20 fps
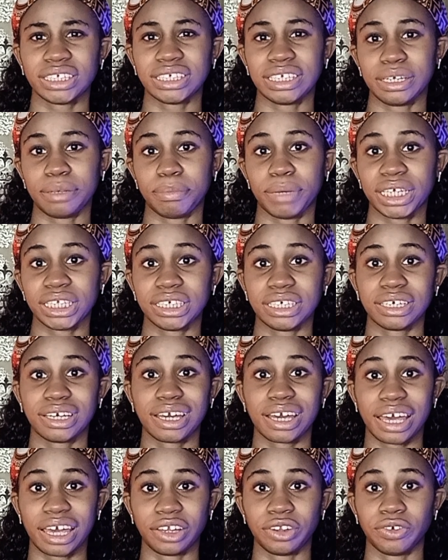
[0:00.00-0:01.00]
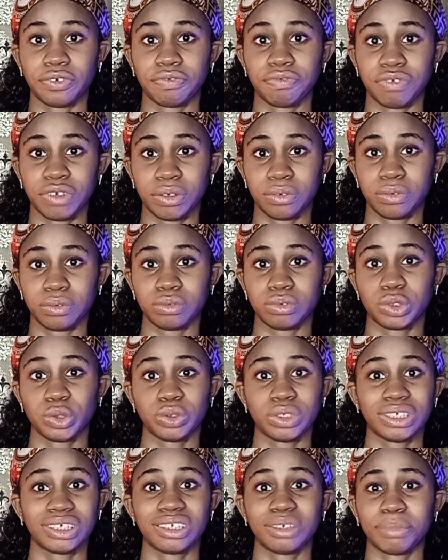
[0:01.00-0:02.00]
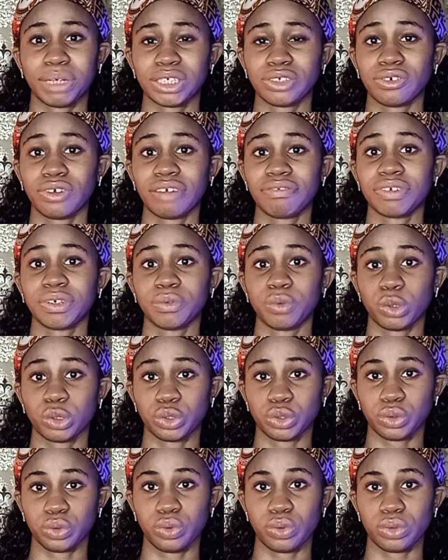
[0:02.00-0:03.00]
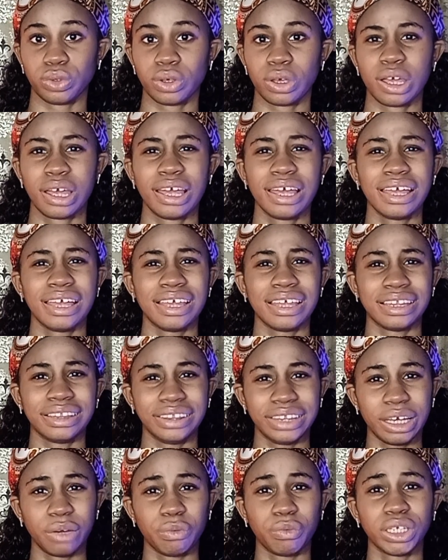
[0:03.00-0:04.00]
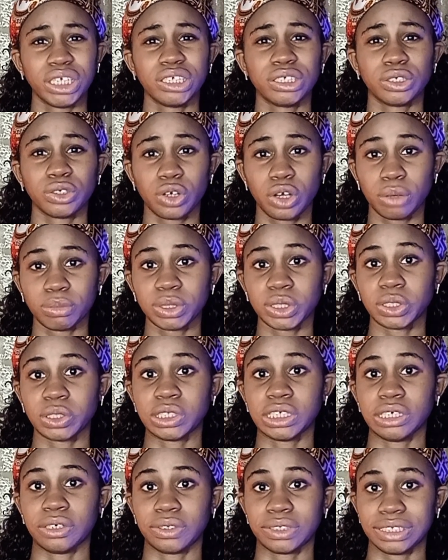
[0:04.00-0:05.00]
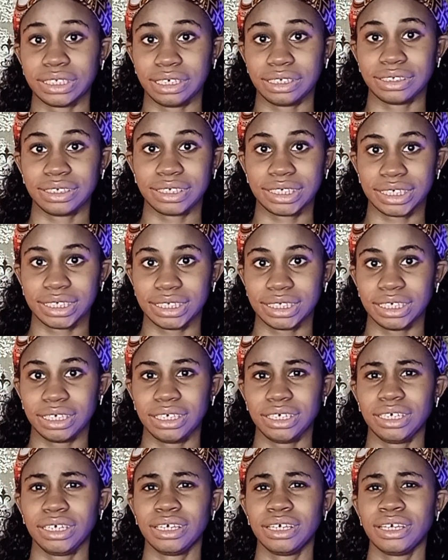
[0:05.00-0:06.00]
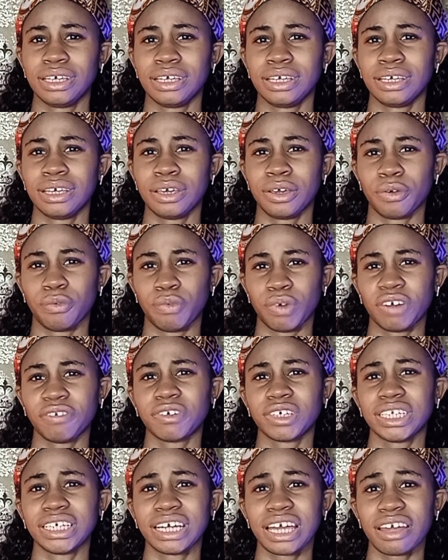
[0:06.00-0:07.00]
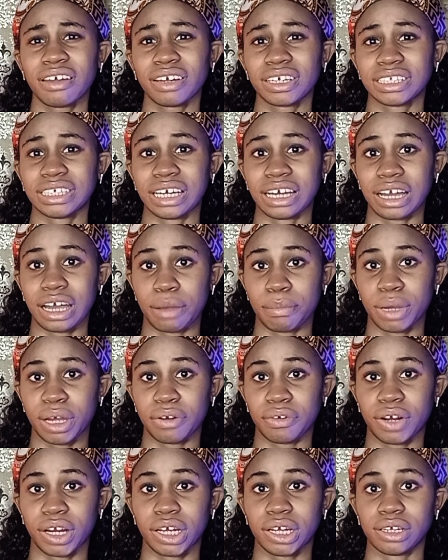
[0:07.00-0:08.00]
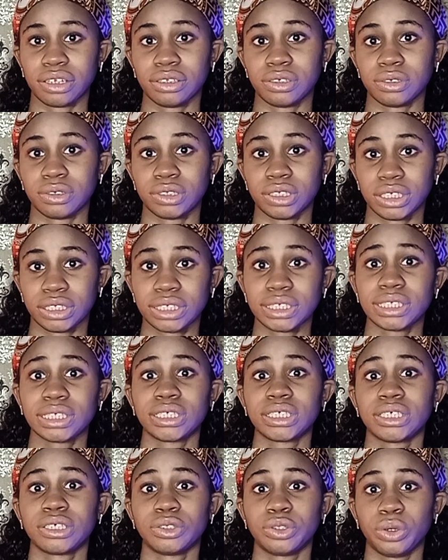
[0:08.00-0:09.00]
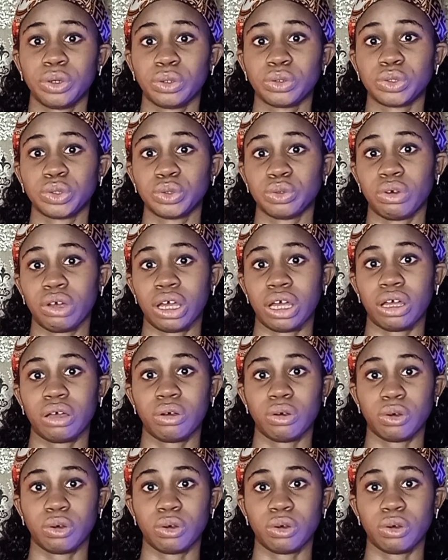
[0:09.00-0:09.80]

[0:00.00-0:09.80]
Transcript: cinematic kind of feel. So the cinematography was good. Then, when it comes to the authenticity, well, for the character Kamara, the authenticity done to her